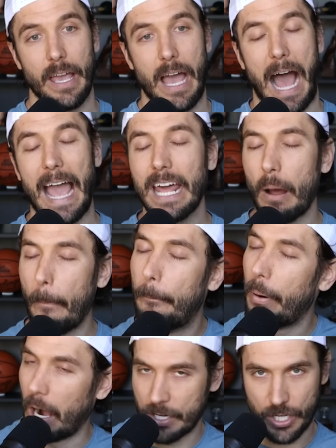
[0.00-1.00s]
I had a
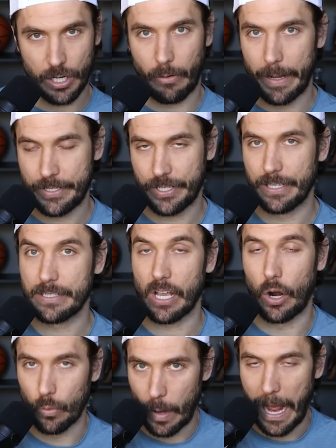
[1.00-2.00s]
bunch of questions
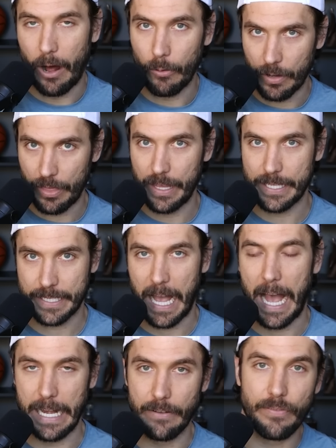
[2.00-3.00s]
around this
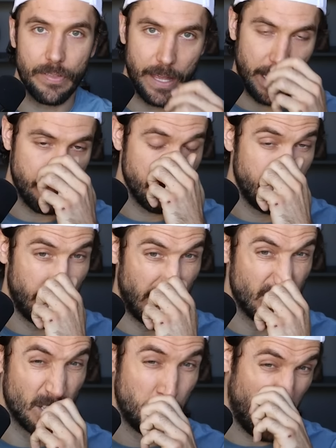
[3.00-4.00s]
kind of theme, but I
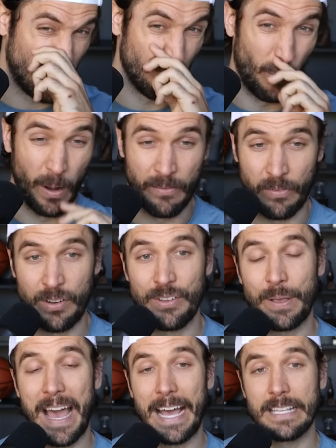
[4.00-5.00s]
just picked one for you
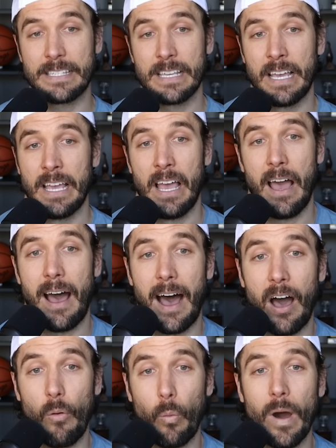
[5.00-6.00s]
guys.
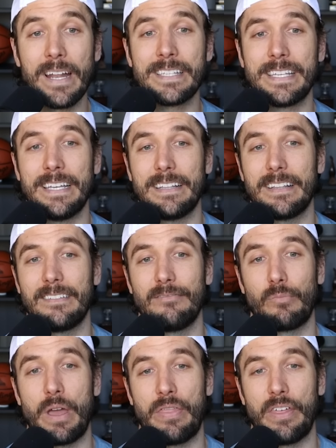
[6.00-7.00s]
What is it
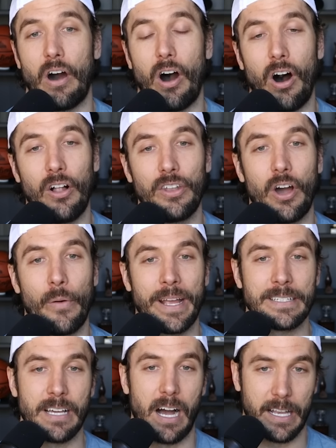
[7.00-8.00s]
with the
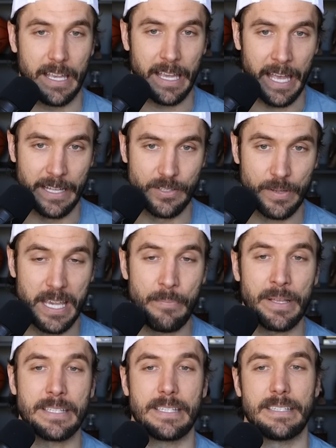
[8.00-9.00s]
all-knowing talking heads who keep
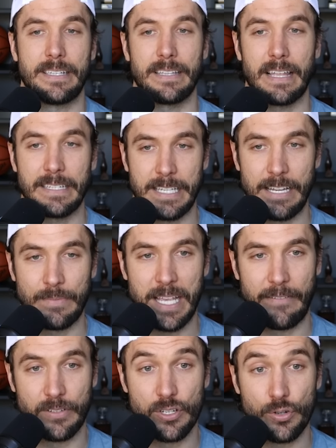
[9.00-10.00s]
insisting that teams
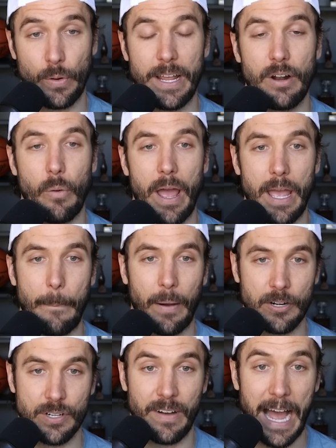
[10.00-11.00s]
have to trade away a
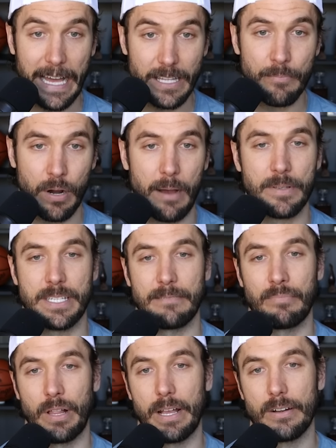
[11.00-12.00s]
bunch of highly promising
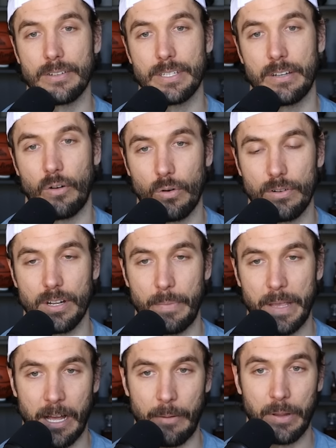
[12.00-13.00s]
players in order to
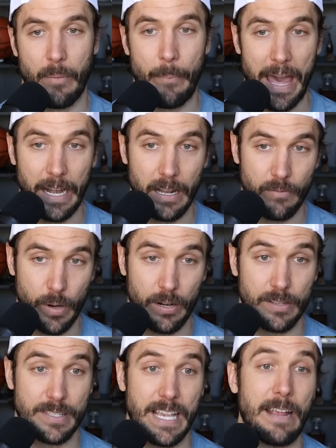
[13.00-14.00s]
become competitive? We heard
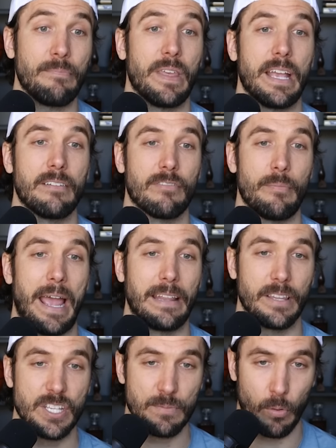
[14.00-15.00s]
the same thing from
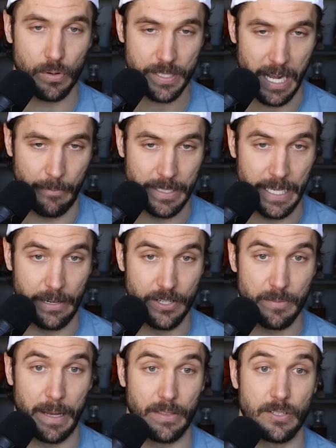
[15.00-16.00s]
endless sports commentators
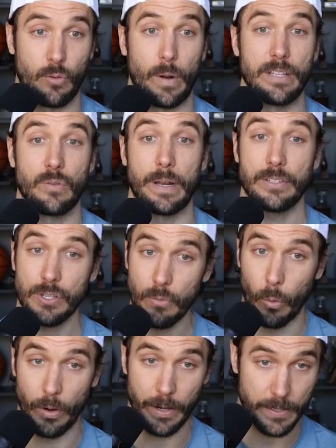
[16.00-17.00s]
about the 2022
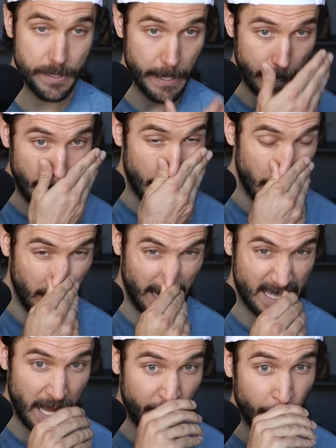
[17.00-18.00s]
Warriors.
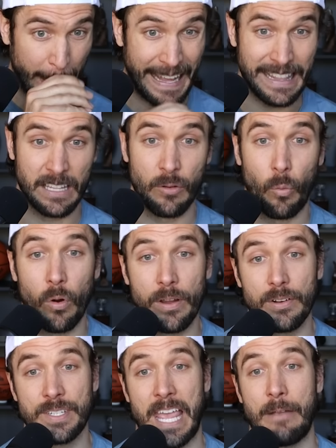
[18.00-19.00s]
Let's not forget that the
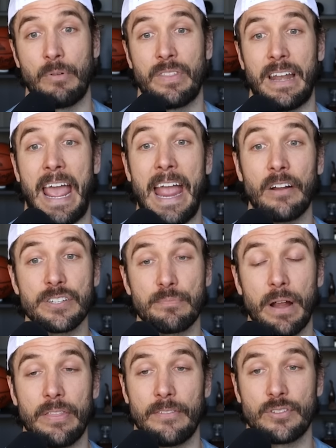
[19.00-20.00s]
Warriors came within a hair's
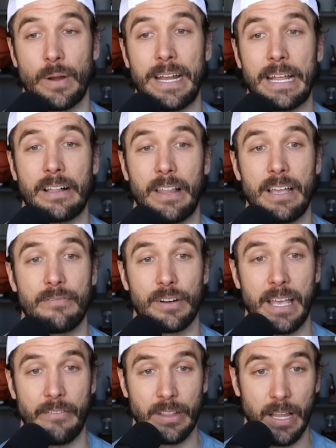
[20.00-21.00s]
breadth of trading Klay for
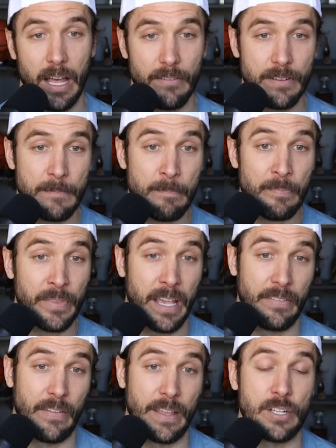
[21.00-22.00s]
Kevin Love,
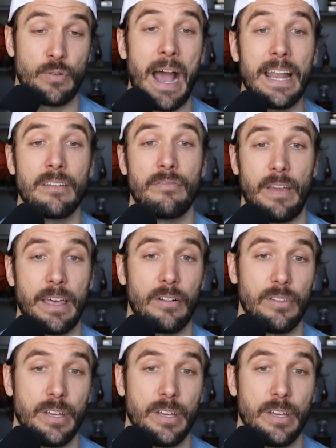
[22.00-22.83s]
and that they tried and failed